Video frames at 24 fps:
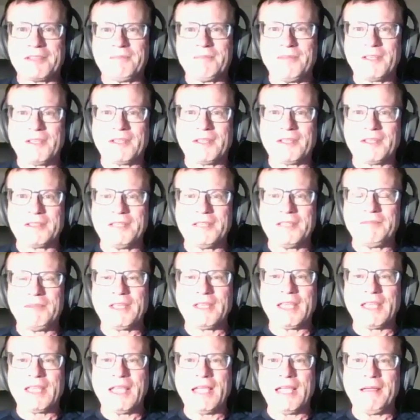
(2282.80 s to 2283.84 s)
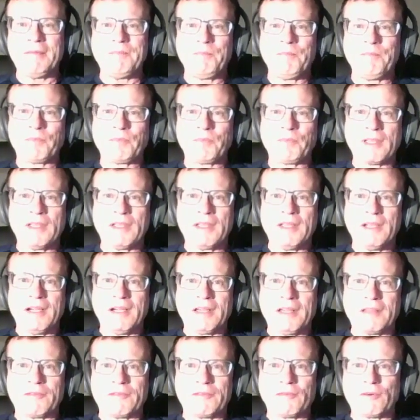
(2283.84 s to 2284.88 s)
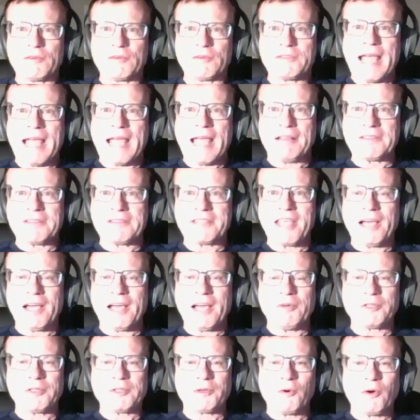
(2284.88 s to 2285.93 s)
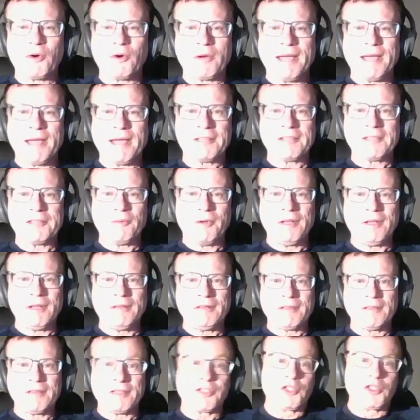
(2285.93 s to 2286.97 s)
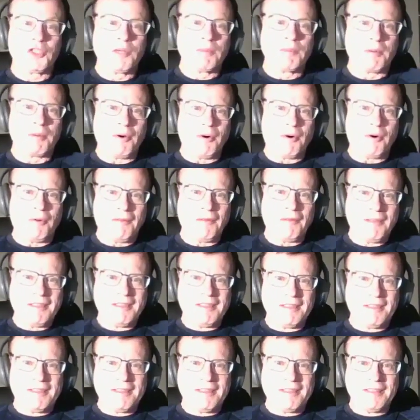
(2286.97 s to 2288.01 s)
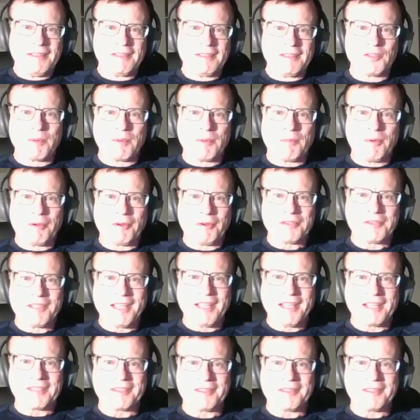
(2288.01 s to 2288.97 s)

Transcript: because he became the first Dallas Cowboys quarterback to win the Super Bowl in Super Bowl VI.